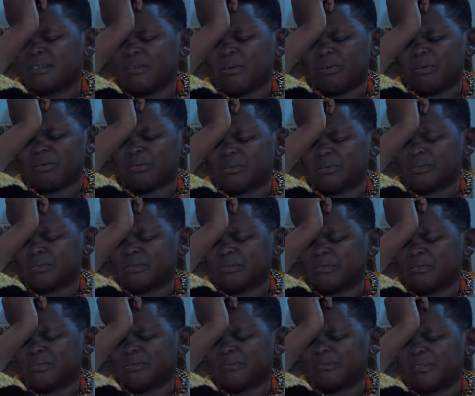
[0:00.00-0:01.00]
Girls,
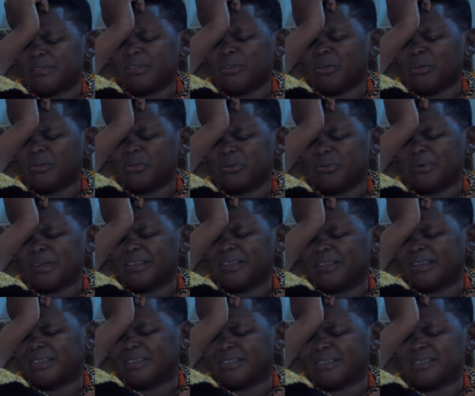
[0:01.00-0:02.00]
I don't know why
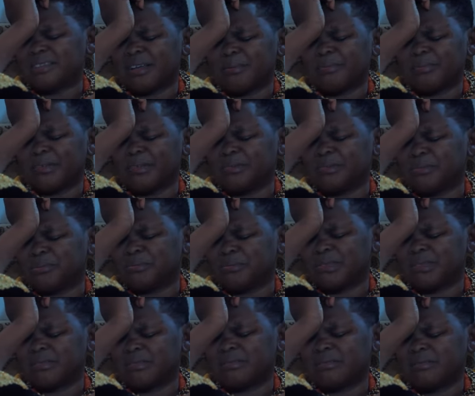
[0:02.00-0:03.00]
this is happening to
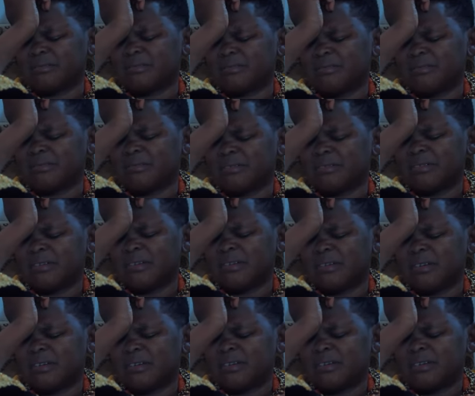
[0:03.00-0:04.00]
me.
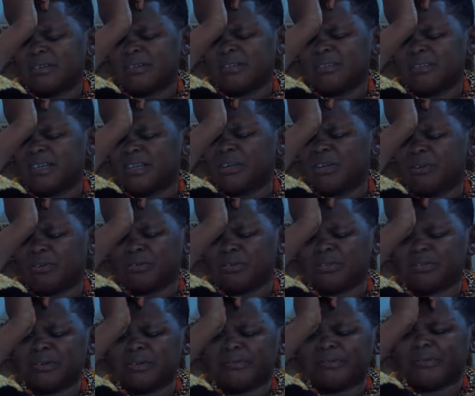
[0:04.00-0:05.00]
The
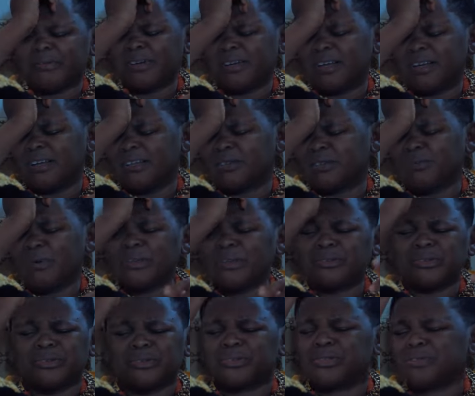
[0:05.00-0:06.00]
girls of our land, why
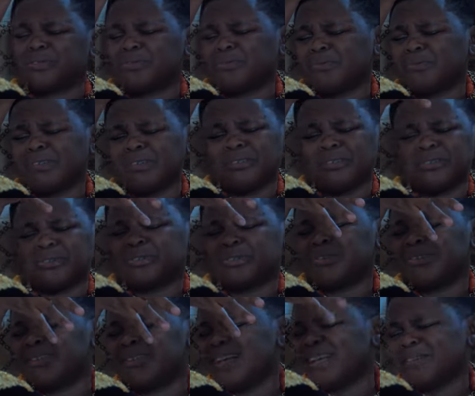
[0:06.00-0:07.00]
not just
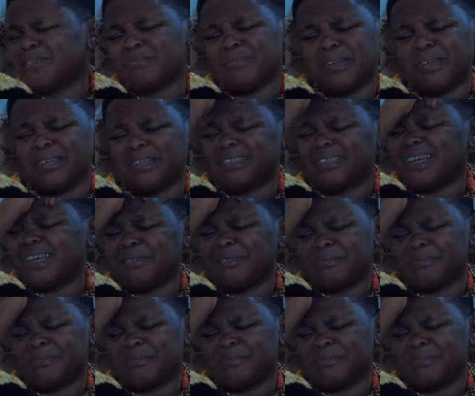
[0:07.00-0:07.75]
take me.